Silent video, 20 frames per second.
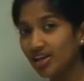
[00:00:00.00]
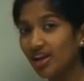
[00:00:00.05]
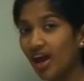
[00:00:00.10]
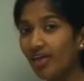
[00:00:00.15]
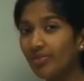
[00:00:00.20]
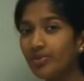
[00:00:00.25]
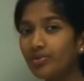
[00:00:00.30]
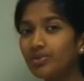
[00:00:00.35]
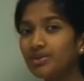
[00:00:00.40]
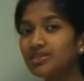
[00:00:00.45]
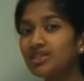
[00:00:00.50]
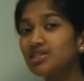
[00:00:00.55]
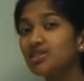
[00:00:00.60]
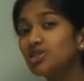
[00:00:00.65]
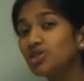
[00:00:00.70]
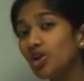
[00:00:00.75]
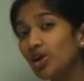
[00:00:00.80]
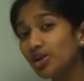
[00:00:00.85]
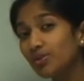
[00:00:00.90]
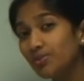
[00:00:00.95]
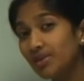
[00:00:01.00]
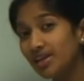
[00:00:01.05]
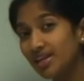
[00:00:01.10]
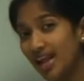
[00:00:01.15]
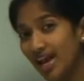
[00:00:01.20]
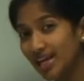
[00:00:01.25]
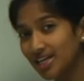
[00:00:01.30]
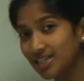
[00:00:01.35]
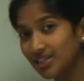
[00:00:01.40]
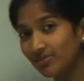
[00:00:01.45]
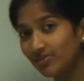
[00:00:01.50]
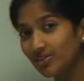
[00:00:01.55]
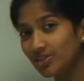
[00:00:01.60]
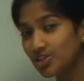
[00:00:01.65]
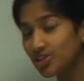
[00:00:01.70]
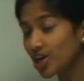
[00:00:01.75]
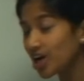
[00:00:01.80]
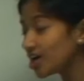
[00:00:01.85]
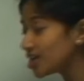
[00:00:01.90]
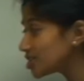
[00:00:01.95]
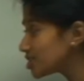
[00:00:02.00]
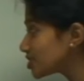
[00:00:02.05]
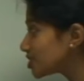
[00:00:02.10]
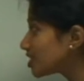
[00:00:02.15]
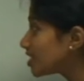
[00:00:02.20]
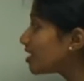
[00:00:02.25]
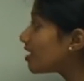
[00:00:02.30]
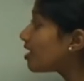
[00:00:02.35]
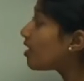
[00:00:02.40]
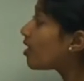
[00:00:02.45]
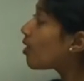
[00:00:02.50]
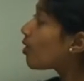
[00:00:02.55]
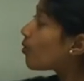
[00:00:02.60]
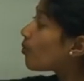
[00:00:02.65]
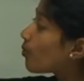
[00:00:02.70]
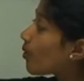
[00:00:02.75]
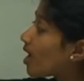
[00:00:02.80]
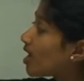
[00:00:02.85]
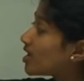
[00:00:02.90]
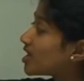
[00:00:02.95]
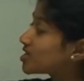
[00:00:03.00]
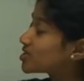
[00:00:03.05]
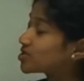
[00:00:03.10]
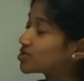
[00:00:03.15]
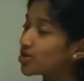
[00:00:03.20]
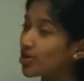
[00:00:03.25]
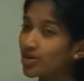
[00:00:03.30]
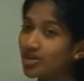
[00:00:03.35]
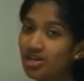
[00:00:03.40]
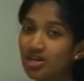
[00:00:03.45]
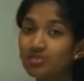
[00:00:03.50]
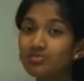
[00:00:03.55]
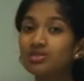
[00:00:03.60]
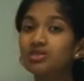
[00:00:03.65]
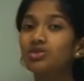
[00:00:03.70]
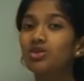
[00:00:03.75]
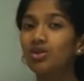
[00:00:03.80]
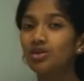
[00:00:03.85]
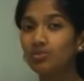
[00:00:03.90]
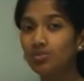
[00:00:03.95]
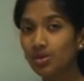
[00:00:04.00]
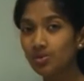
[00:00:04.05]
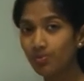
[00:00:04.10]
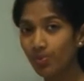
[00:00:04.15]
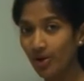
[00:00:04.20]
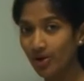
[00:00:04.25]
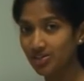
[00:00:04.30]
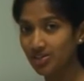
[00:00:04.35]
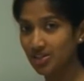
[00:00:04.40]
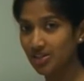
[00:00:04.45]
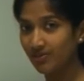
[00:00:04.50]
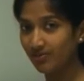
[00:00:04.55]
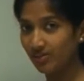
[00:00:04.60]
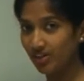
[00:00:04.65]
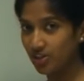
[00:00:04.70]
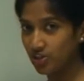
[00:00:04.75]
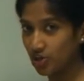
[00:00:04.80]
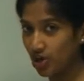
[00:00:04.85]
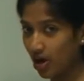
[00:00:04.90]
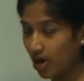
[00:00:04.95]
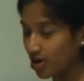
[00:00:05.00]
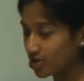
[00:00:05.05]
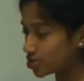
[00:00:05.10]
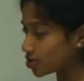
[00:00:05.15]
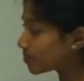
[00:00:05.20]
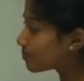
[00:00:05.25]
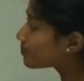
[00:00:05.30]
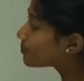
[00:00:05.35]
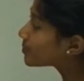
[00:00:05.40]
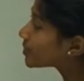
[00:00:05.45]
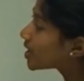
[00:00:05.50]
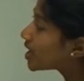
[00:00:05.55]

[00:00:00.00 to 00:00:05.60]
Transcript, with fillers: In other words, it's going to be negatively charged, while a sodium is going to be positively charged.